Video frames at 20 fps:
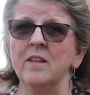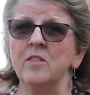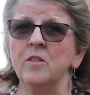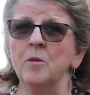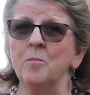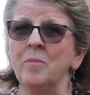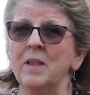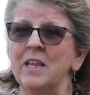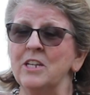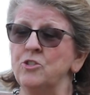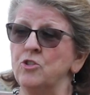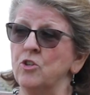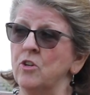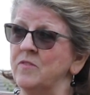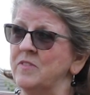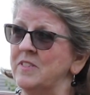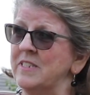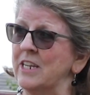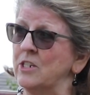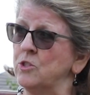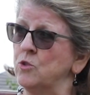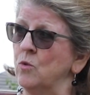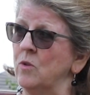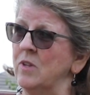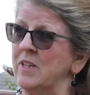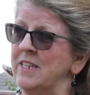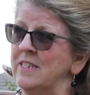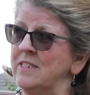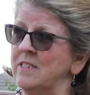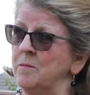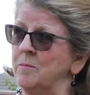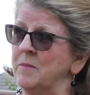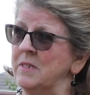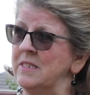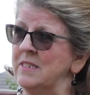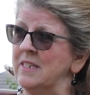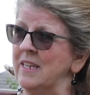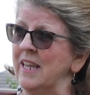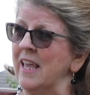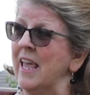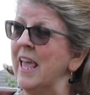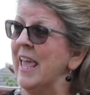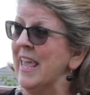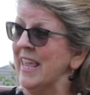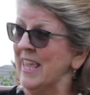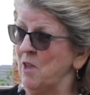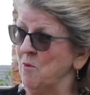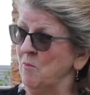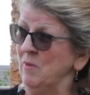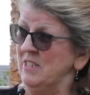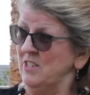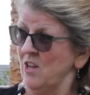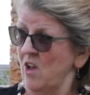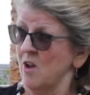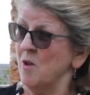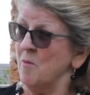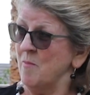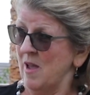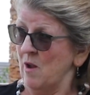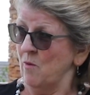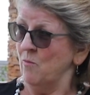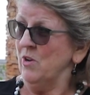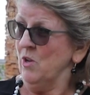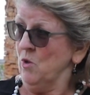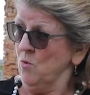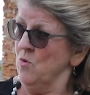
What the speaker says: the pleasure of sexual intimacy. Can we talk about